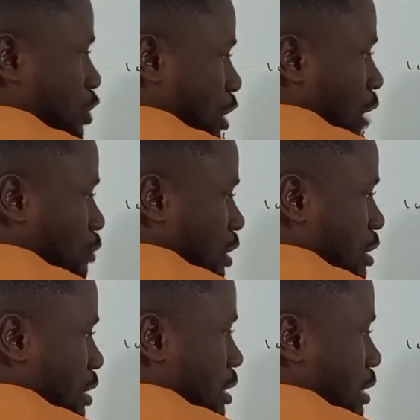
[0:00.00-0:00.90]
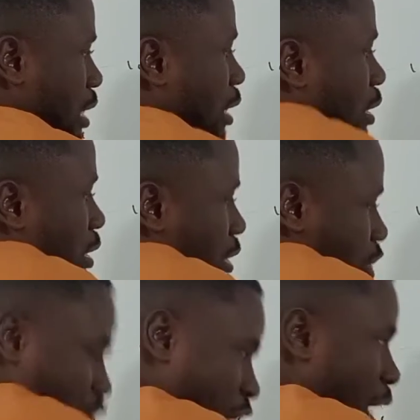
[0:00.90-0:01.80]
shell, which is this
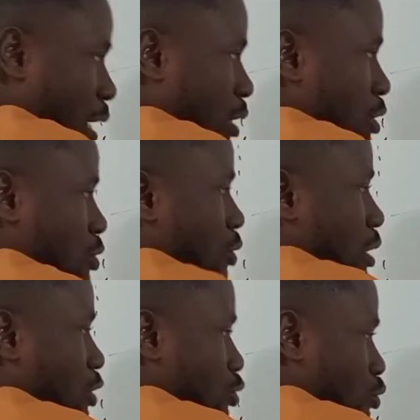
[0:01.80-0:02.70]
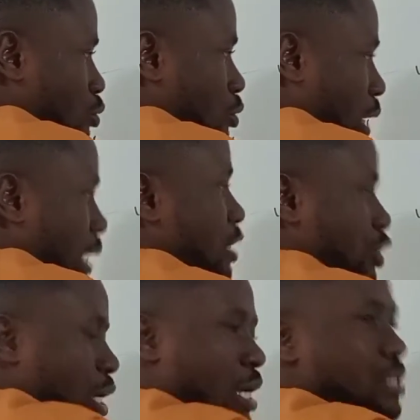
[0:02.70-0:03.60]
shell. So the 2 8
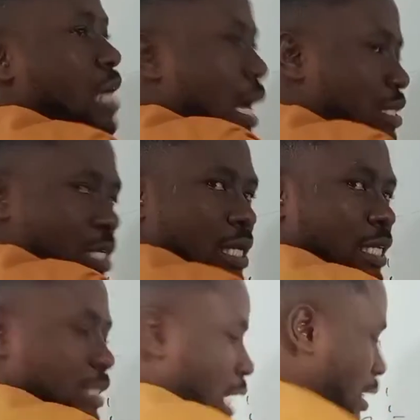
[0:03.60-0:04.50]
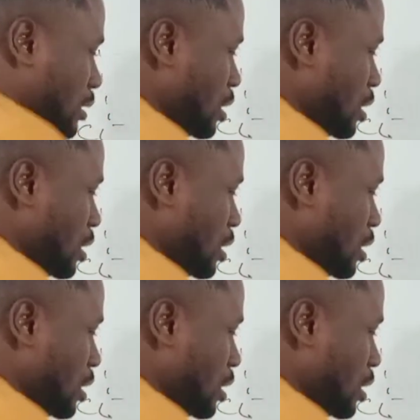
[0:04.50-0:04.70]
shells are still intact.